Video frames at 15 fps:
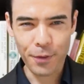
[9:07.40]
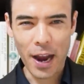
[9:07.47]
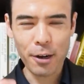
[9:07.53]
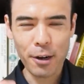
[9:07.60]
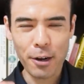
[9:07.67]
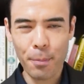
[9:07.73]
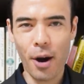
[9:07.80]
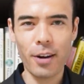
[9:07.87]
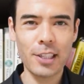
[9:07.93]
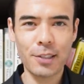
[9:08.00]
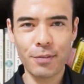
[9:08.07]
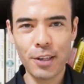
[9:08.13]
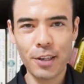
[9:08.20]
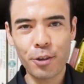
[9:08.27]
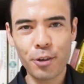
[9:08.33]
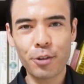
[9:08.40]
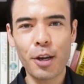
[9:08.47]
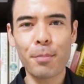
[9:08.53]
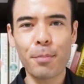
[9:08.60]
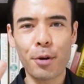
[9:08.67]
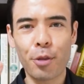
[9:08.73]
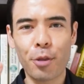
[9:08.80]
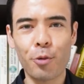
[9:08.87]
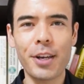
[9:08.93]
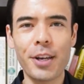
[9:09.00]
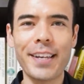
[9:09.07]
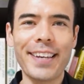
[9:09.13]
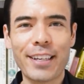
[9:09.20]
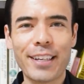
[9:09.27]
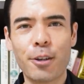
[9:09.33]
final part of this video, number
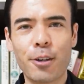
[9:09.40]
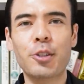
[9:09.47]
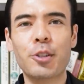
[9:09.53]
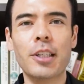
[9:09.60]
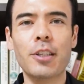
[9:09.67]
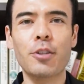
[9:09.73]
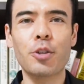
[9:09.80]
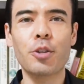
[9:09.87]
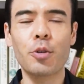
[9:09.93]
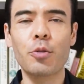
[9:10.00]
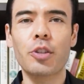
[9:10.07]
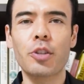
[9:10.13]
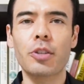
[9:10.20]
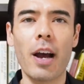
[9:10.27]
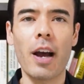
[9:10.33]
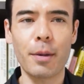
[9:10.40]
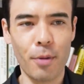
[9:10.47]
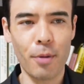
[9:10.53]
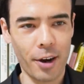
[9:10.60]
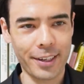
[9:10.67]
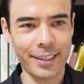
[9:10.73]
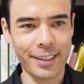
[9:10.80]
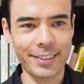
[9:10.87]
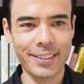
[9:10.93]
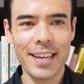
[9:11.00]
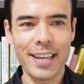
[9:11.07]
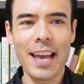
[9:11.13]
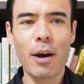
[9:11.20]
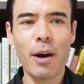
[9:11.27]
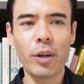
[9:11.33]
three, goes into stock markets.
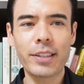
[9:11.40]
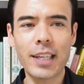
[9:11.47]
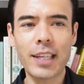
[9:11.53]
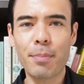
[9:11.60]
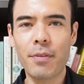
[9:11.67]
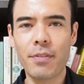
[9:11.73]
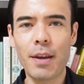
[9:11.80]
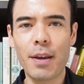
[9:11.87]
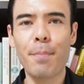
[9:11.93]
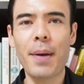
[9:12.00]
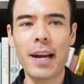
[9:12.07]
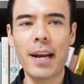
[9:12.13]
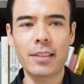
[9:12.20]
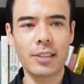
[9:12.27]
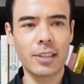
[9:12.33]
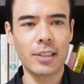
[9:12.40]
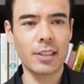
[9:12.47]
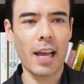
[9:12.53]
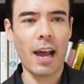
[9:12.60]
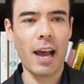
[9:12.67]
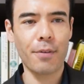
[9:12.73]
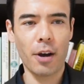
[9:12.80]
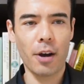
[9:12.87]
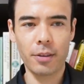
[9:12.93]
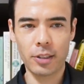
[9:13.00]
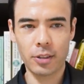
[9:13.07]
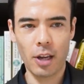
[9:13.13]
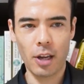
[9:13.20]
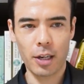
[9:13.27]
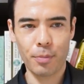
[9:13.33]
What type of impact does this have on the
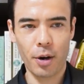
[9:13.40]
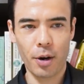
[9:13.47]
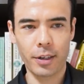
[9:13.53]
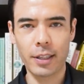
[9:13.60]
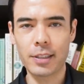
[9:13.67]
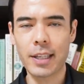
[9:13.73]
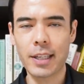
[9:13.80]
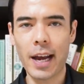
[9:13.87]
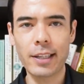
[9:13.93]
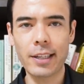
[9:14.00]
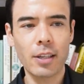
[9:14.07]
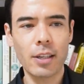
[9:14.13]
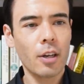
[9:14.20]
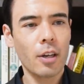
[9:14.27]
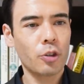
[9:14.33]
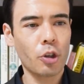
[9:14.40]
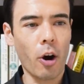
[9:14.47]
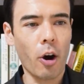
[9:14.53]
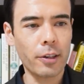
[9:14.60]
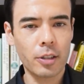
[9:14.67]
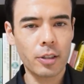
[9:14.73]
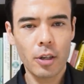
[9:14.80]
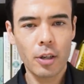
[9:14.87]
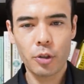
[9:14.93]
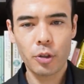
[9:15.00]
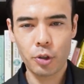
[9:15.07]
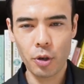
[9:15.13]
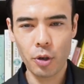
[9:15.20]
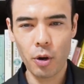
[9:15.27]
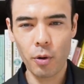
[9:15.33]
stock markets? Guys, charts
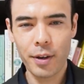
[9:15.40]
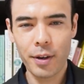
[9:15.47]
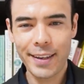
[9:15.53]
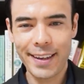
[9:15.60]
show